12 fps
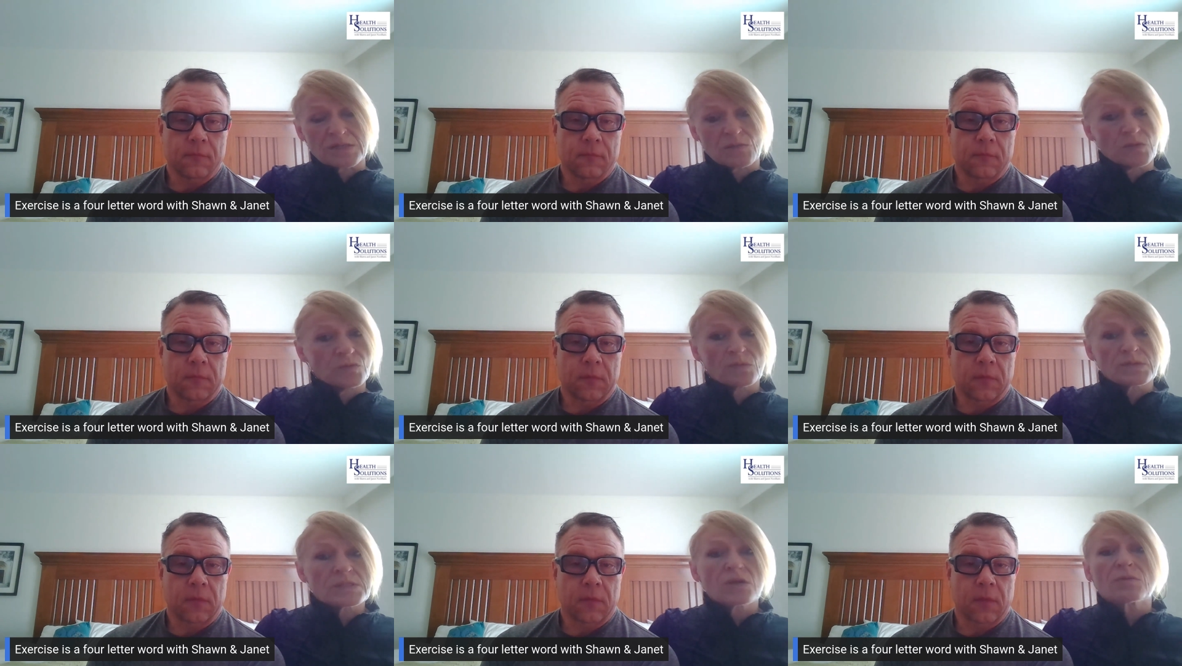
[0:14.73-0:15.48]
Speaker 1: Well, we'll
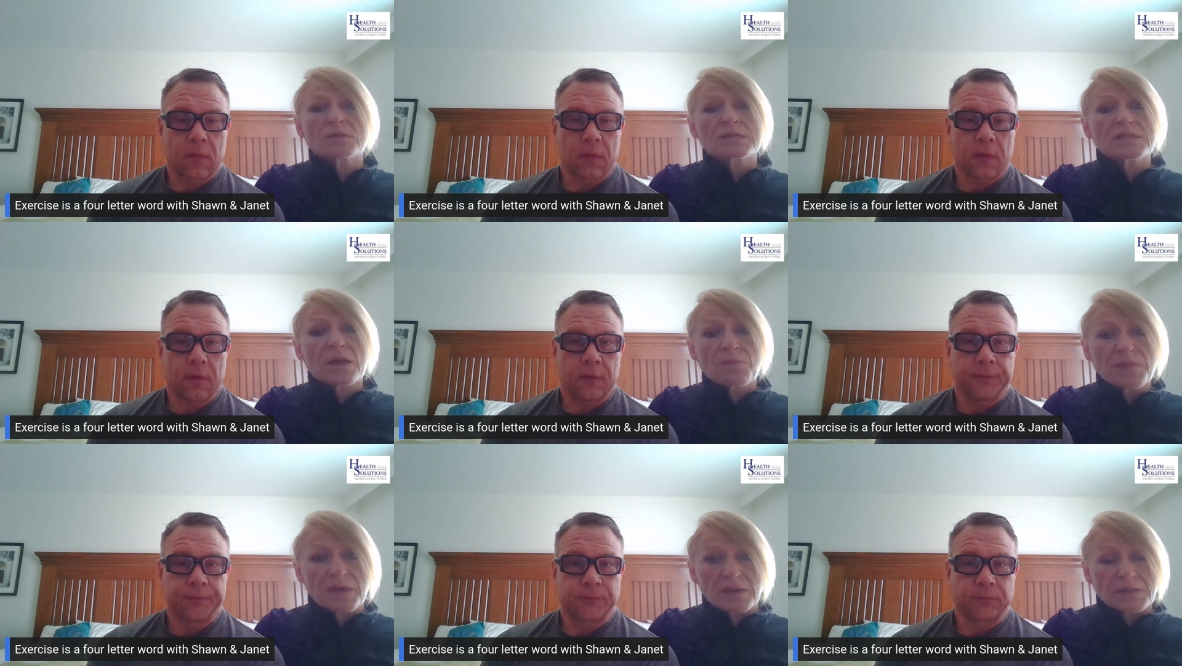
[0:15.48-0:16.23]
start with
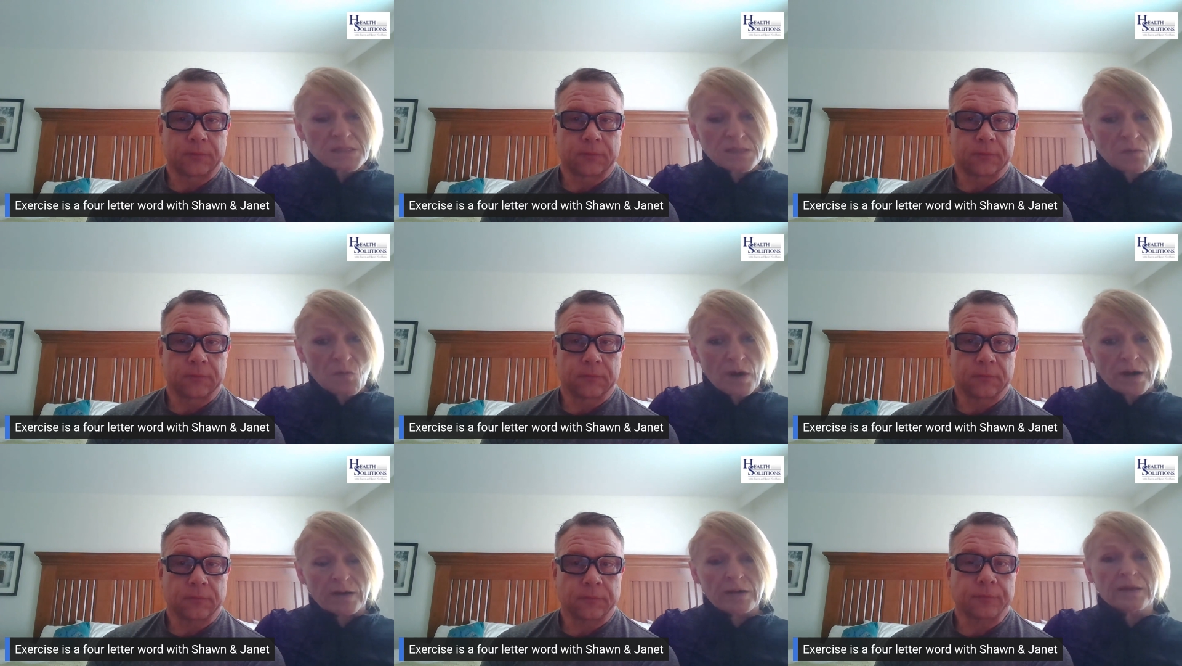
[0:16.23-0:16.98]
something
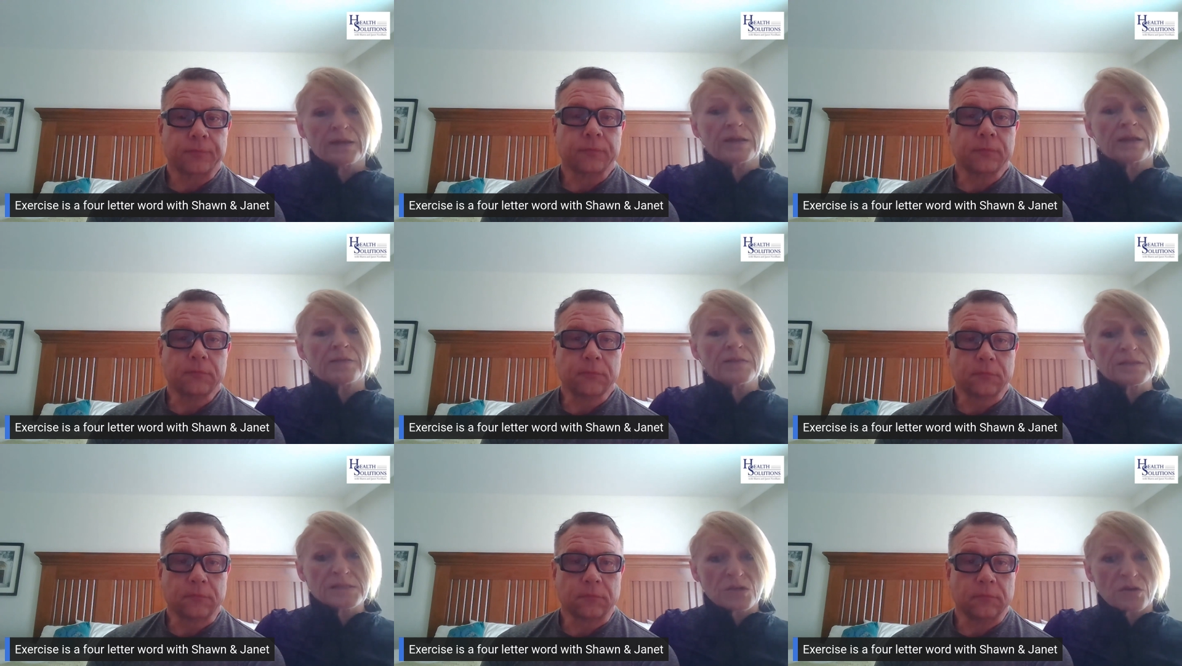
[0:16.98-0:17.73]
somewhere and
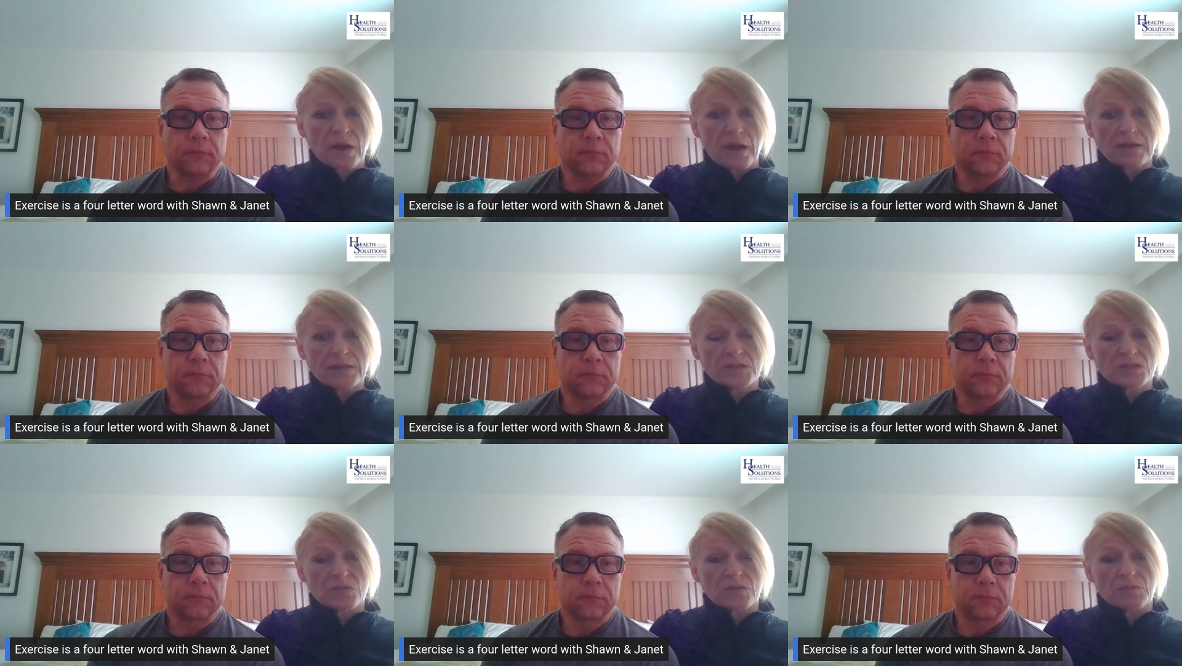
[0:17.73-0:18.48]
then start adding
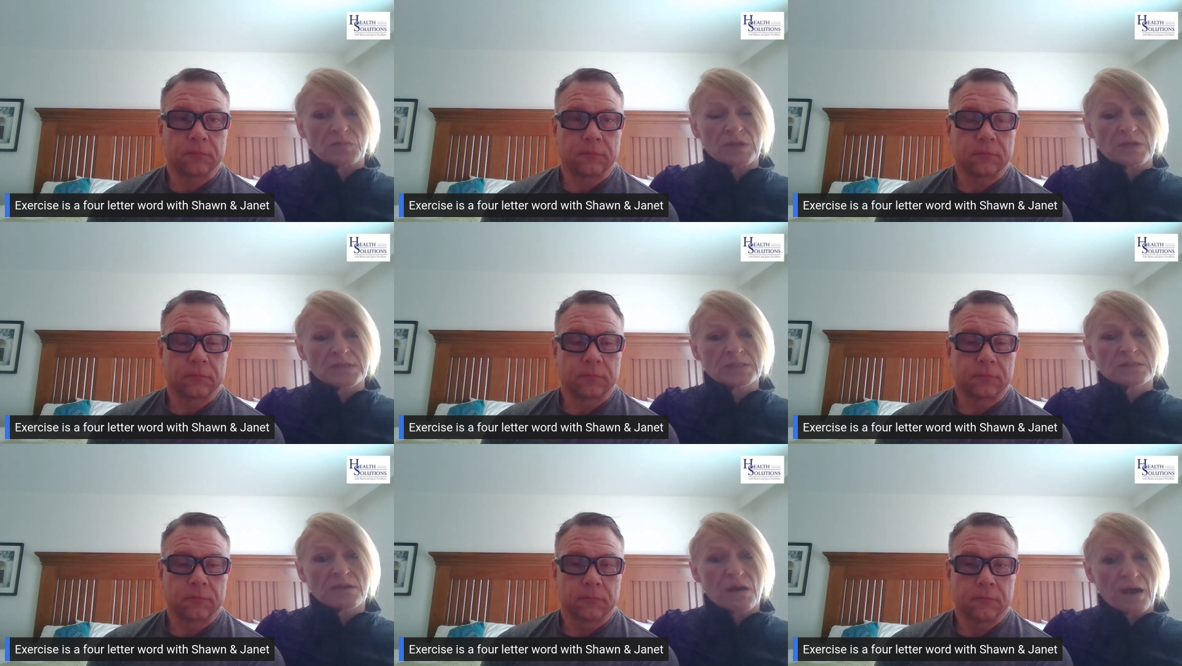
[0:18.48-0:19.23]
to it because
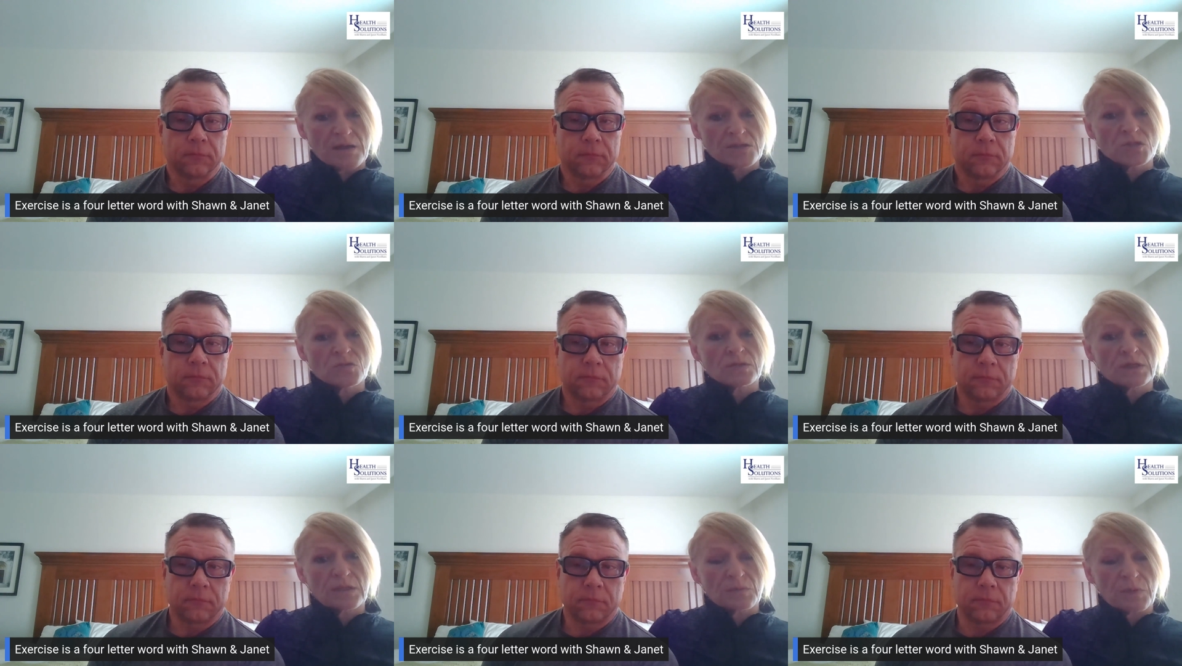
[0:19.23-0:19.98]
as you
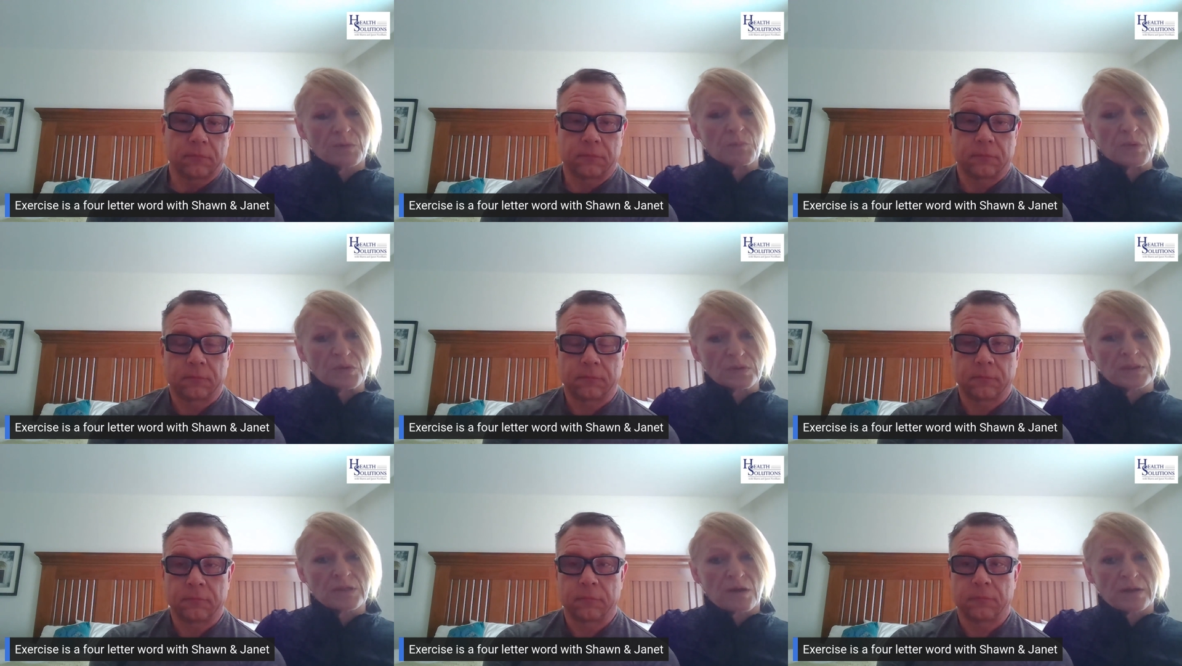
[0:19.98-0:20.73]
keep
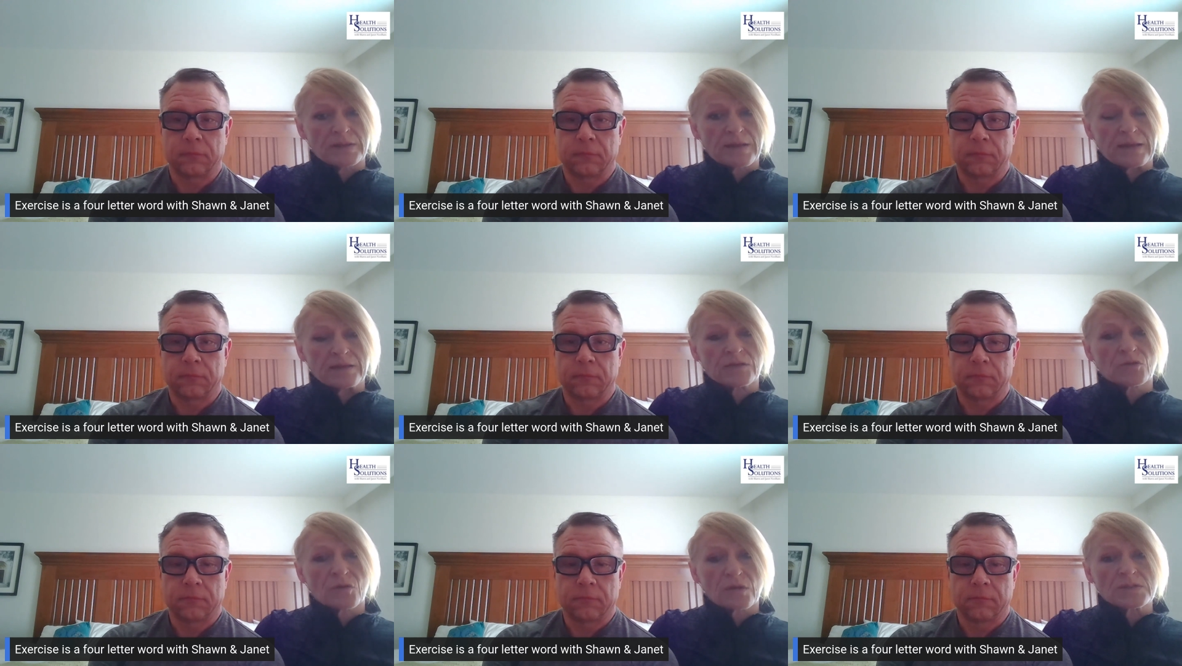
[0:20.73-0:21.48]
building on that,
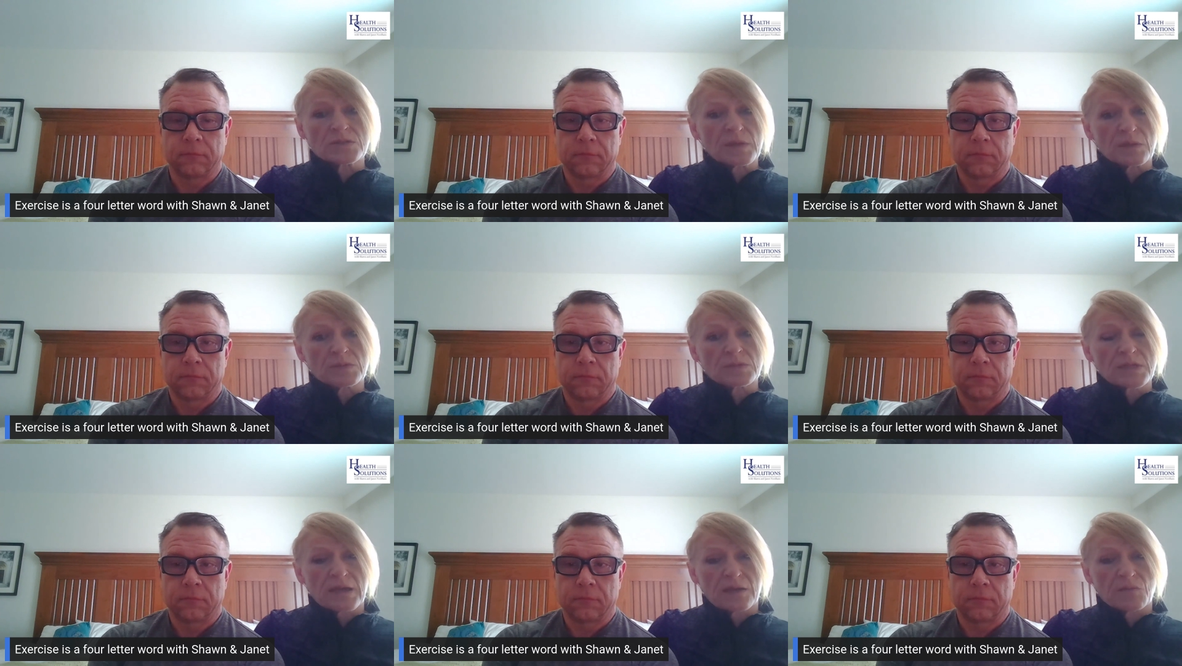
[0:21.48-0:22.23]
you're going to be able
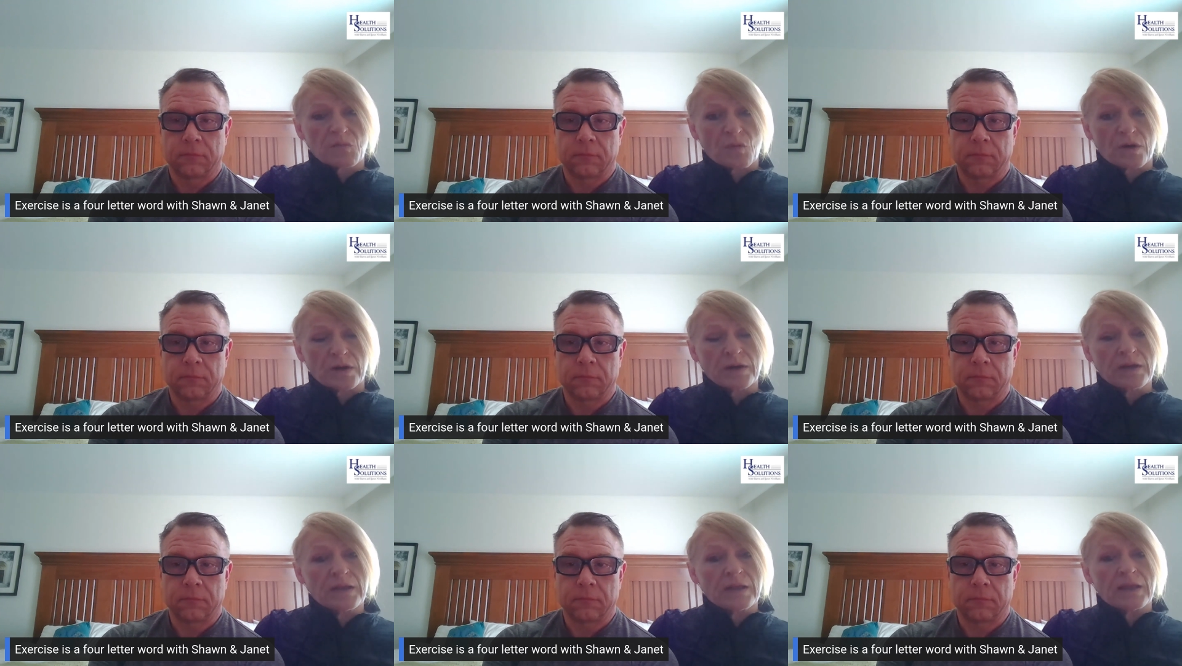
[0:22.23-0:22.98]
to add more.